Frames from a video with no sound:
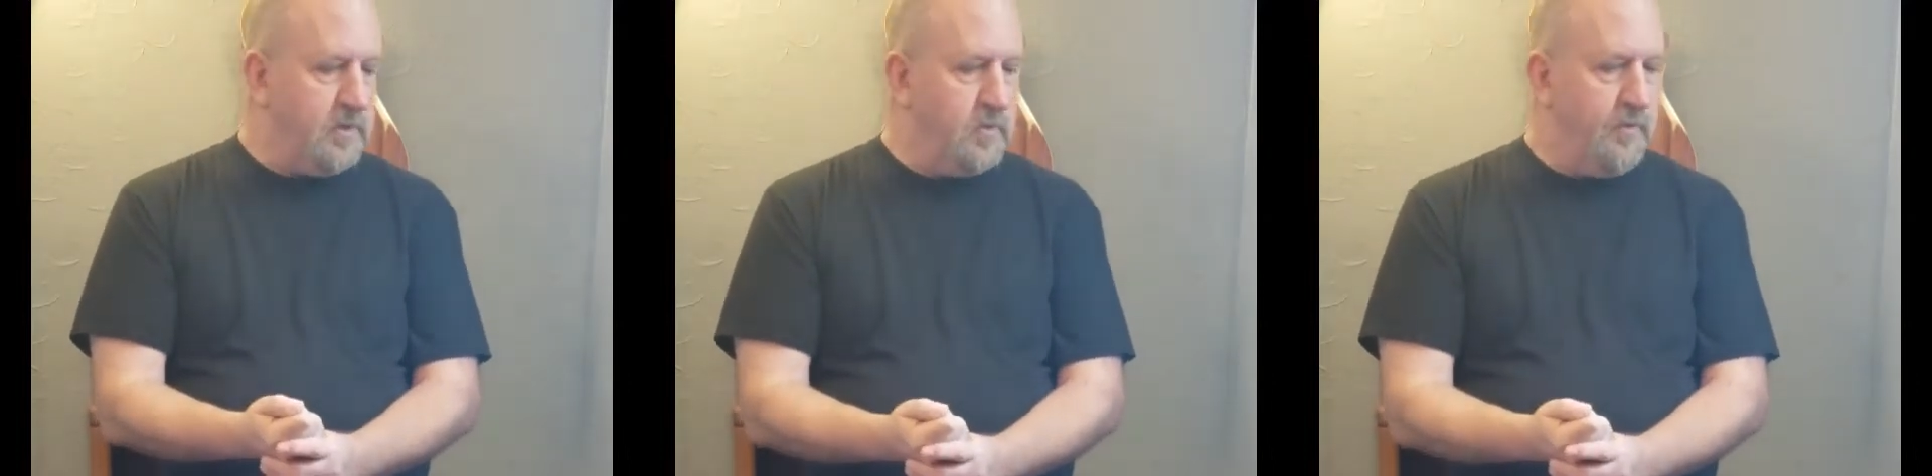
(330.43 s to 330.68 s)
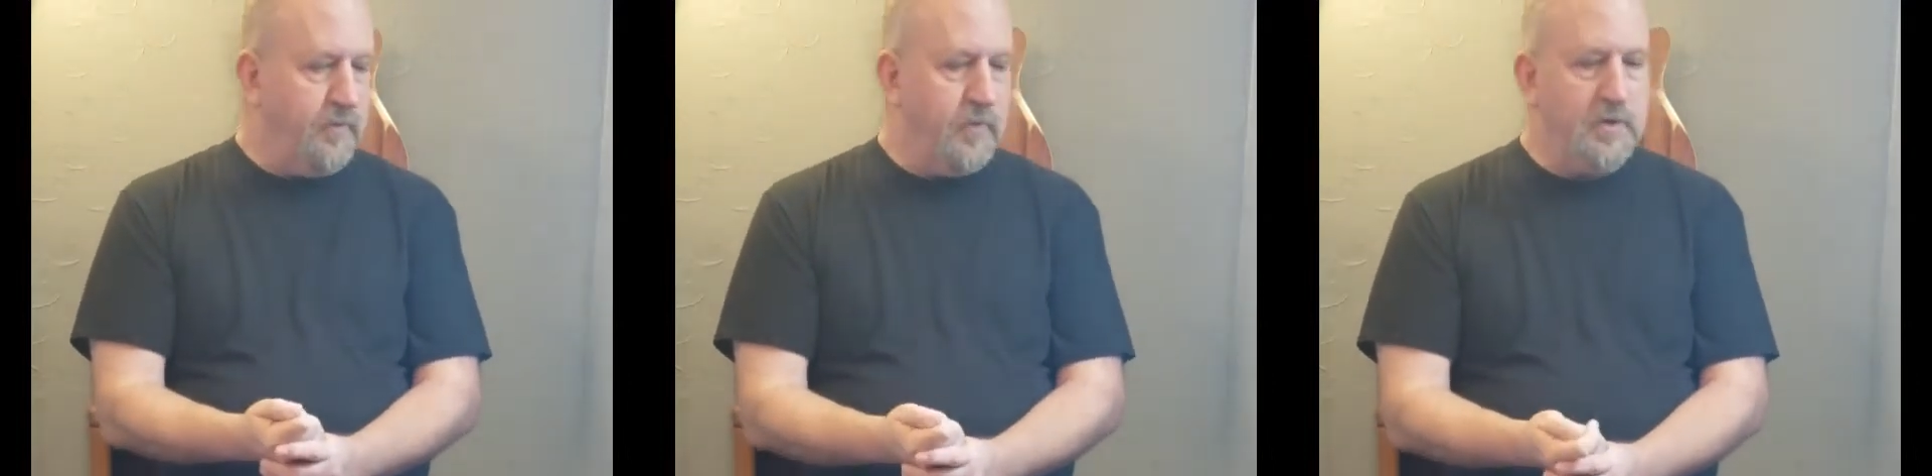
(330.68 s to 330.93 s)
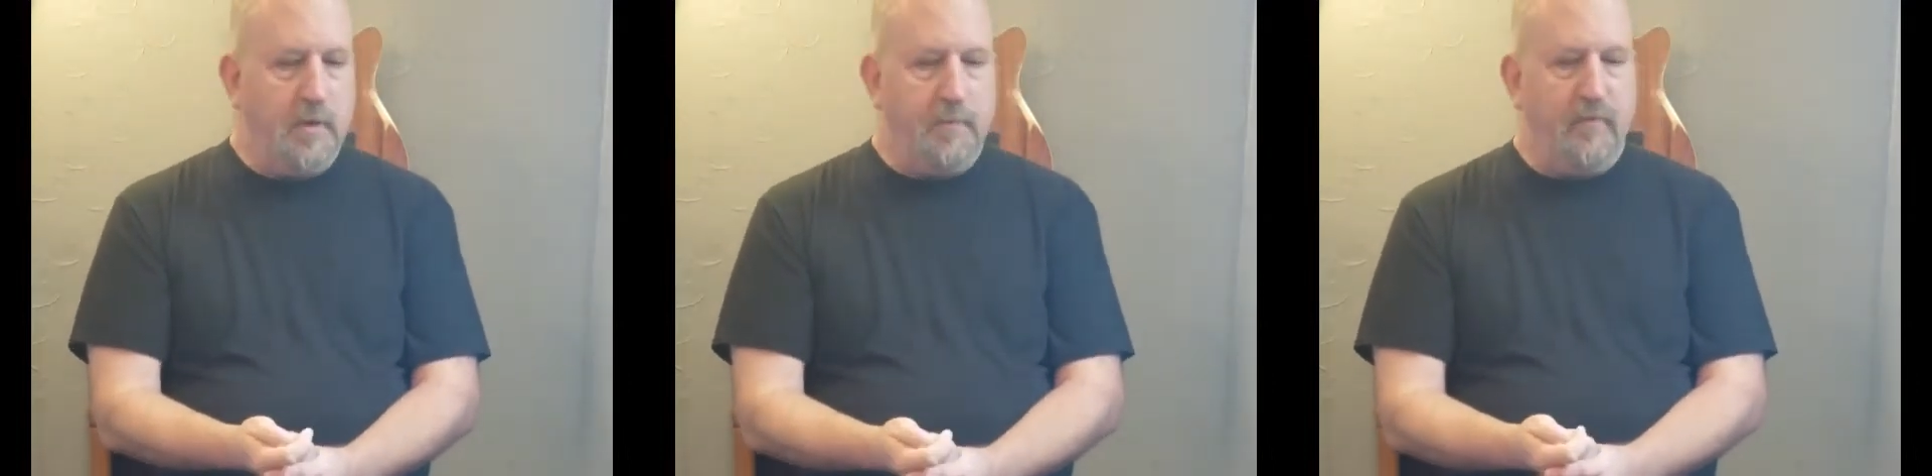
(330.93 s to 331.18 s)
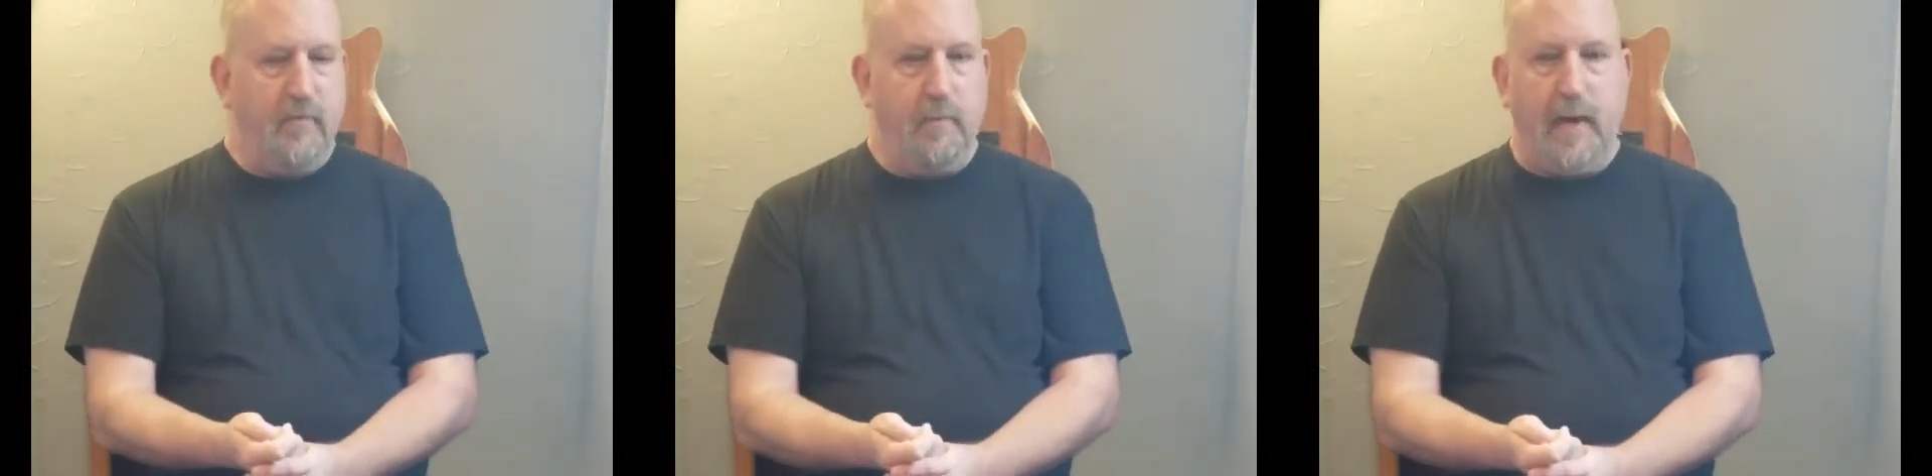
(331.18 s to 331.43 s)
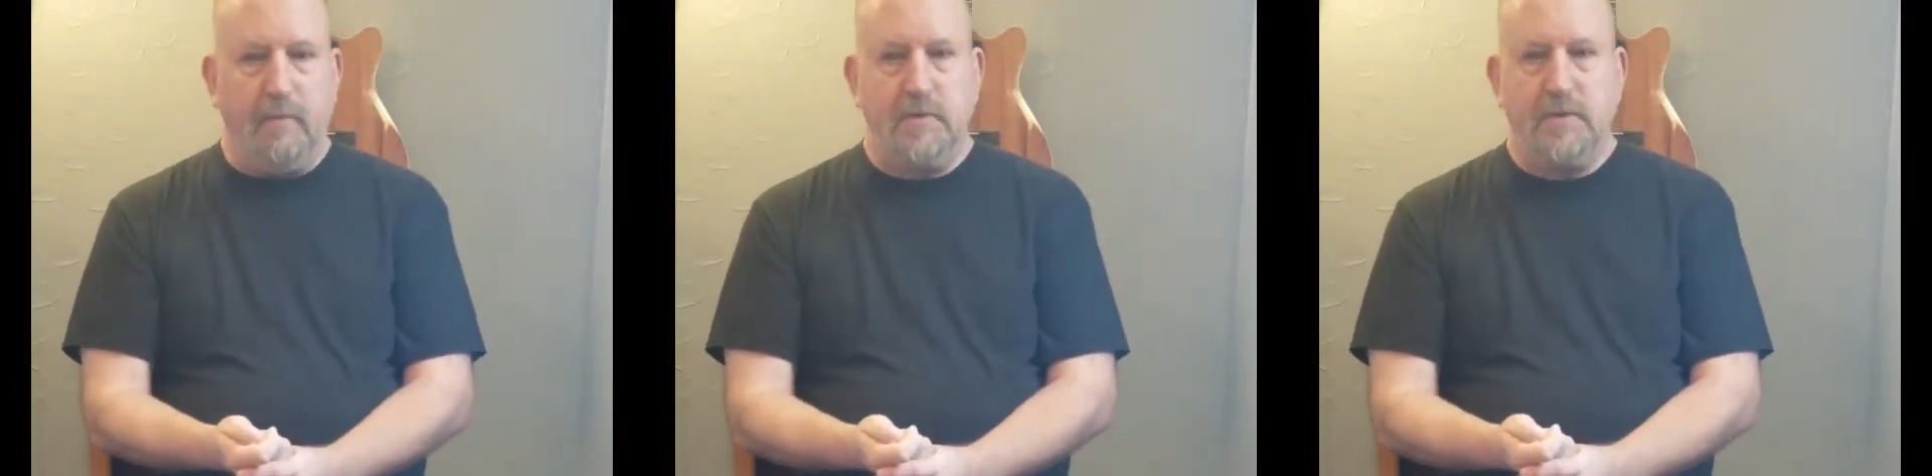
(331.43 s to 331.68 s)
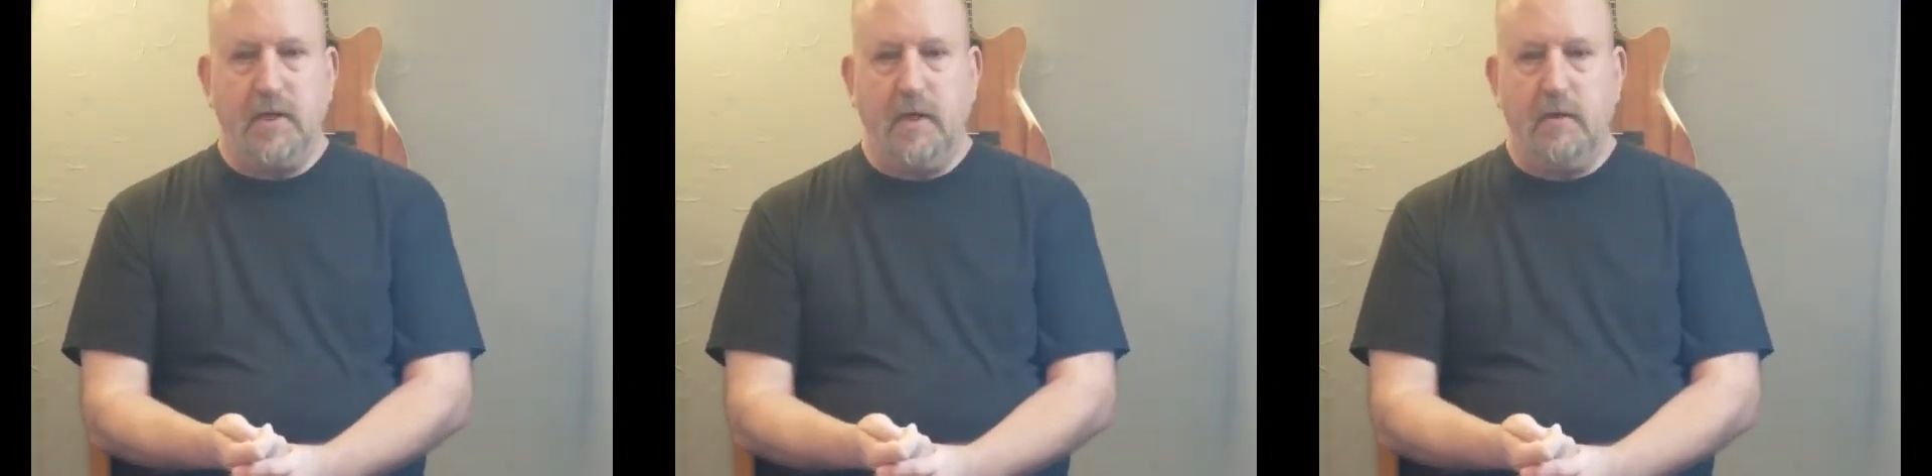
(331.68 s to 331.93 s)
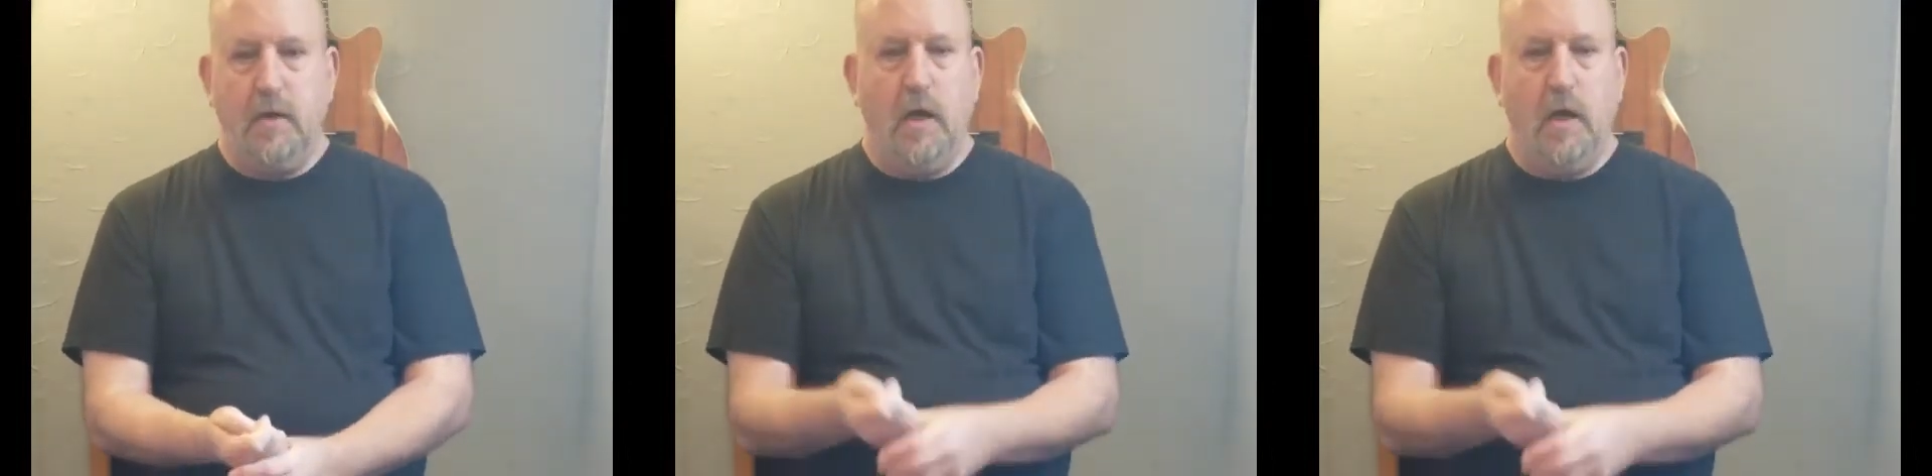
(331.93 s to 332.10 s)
with free shipping from Amazon,